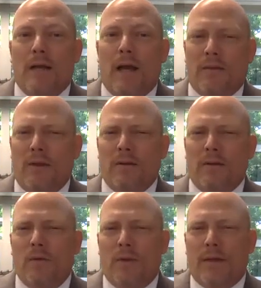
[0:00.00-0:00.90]
At the end
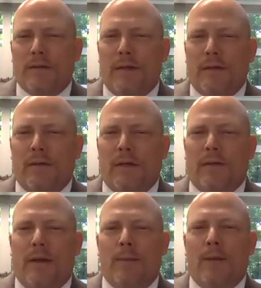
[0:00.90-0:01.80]
of
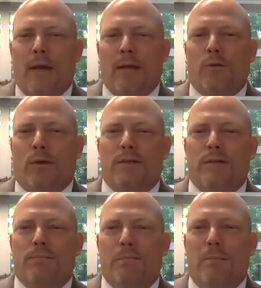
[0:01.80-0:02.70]
2018, Amy
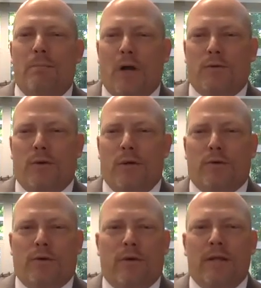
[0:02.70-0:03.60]
Hendricks, our
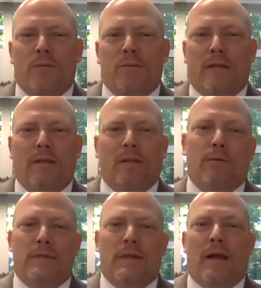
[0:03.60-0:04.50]
treasurer, unexpectedly
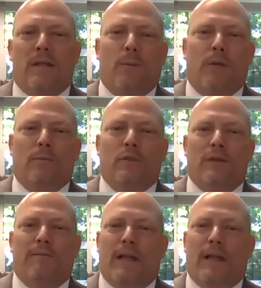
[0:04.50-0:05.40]
resigned to become
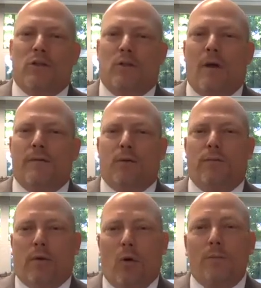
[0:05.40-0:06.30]
chief financial officer of
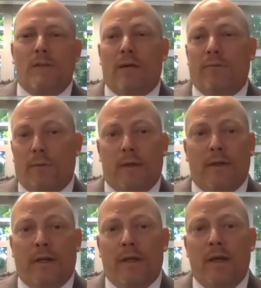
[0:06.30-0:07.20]
her hometown of
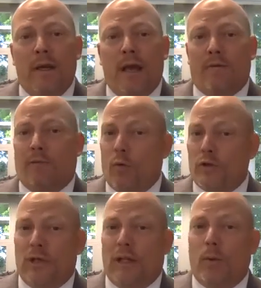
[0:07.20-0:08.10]
Vermillion. And
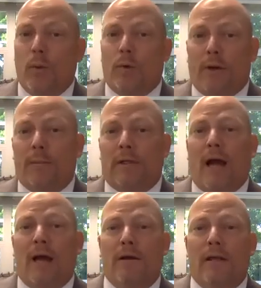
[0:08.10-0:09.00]
fortunately, we were able to
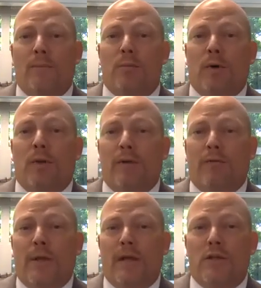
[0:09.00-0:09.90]
hire Kim Sperling
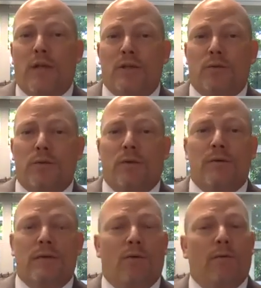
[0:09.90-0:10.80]
from the Educational
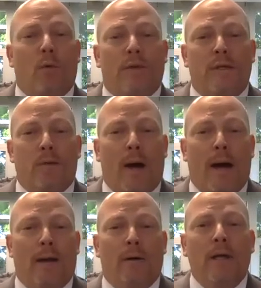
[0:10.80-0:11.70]
Service Center of Northeast
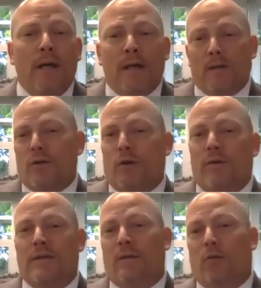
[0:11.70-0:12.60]
Ohio to serve
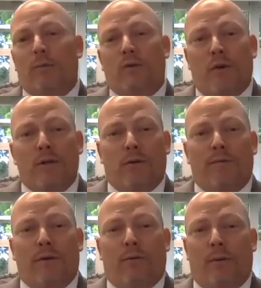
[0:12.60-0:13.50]
as interim treasurer
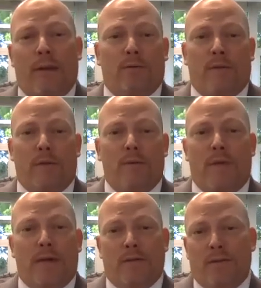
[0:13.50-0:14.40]
for the remainder of the
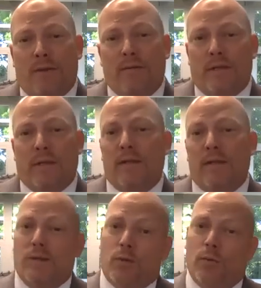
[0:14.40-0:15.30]

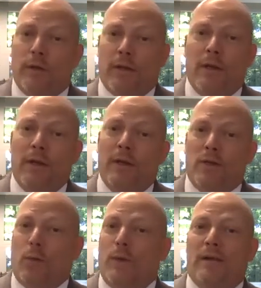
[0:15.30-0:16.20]
2017-18 school year.
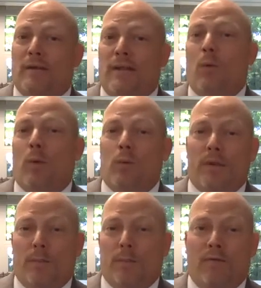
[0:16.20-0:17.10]
So we ended that one
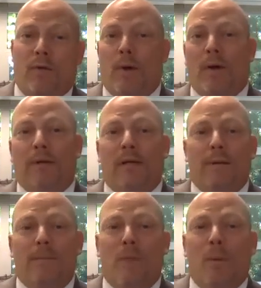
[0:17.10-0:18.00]
with a bit of a bump.
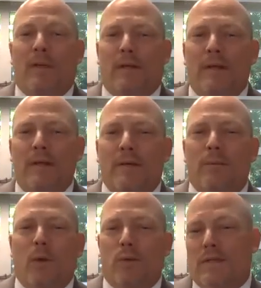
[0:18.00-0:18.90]
But
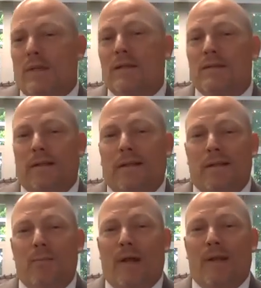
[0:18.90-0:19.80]
Kim was then
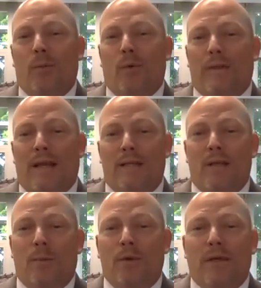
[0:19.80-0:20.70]
selected by the board that
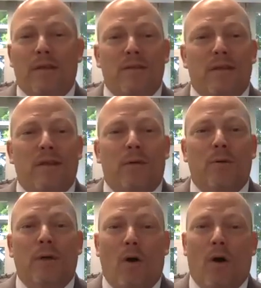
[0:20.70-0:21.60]
summer to
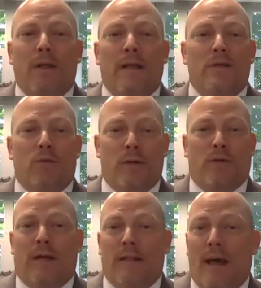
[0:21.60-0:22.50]
continue on as
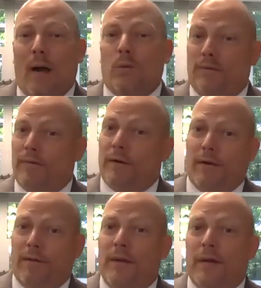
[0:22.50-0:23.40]
treasurer, and that was a very
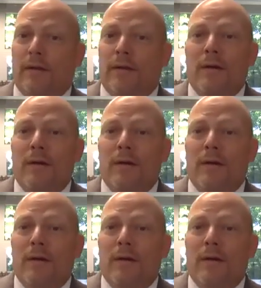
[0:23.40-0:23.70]
good thing